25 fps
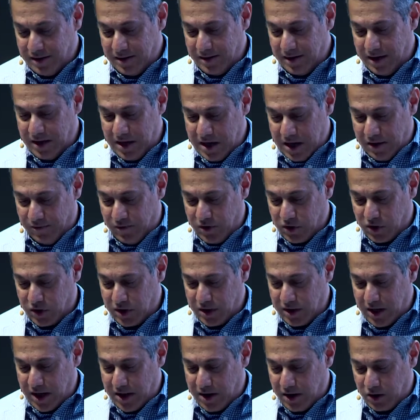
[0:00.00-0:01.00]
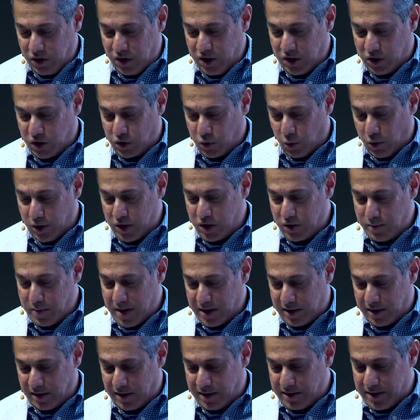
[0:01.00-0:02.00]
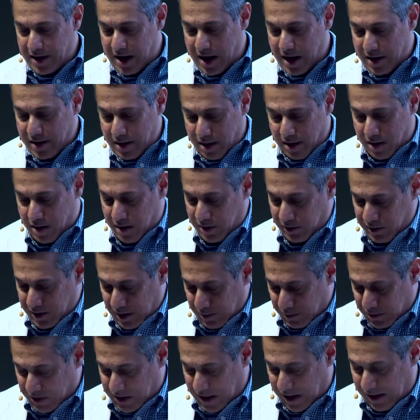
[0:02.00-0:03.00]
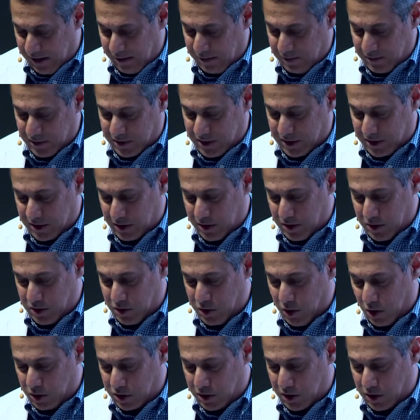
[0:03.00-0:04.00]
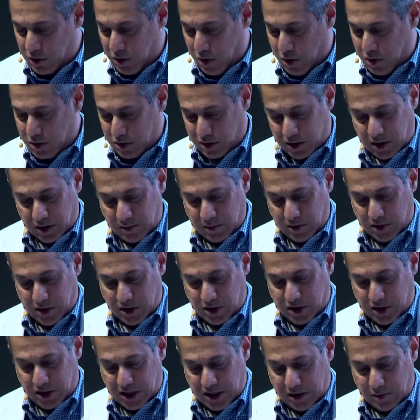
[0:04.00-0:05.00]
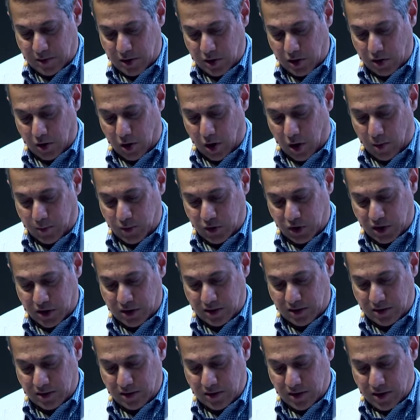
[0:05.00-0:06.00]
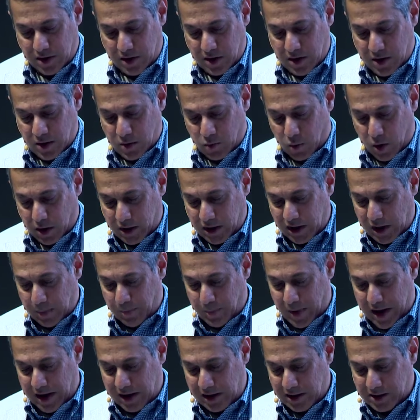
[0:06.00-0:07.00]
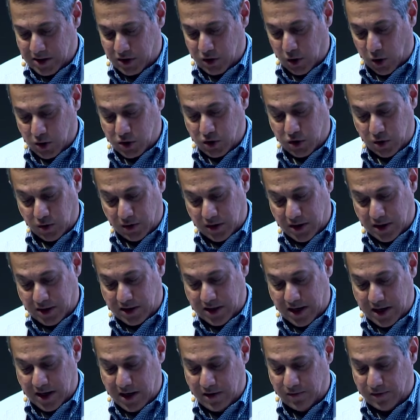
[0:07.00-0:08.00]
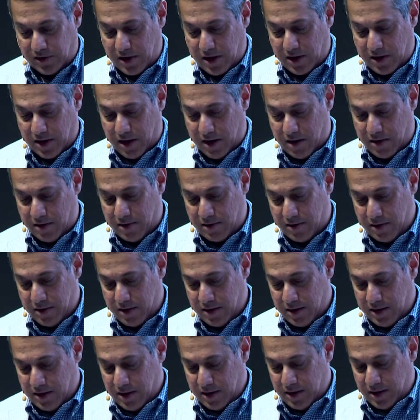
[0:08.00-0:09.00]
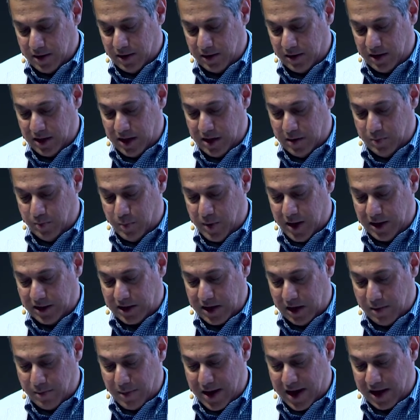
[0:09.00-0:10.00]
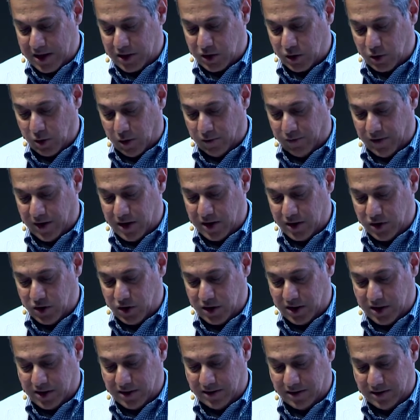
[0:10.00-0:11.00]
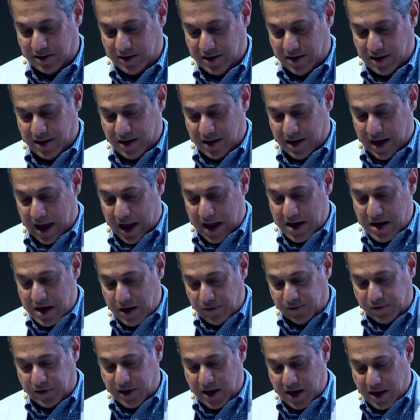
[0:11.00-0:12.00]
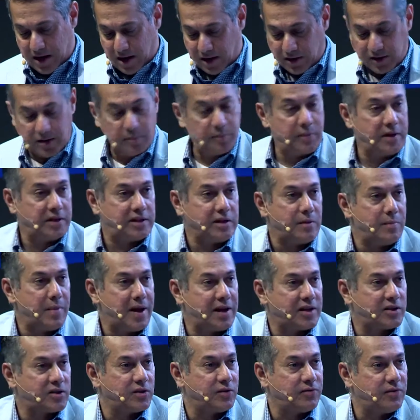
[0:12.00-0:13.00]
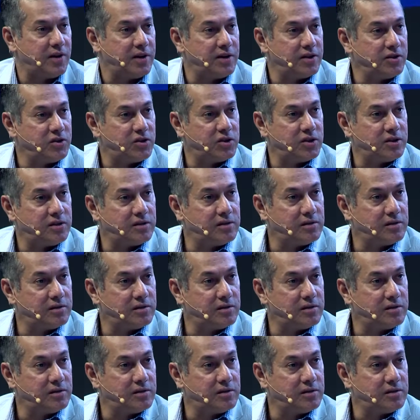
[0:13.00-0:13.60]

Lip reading: method, and are themselves not a long-term sustainable option. What are the panel's thoughts on this, and if there are the beta max of energy, and if they are the beta max of energy?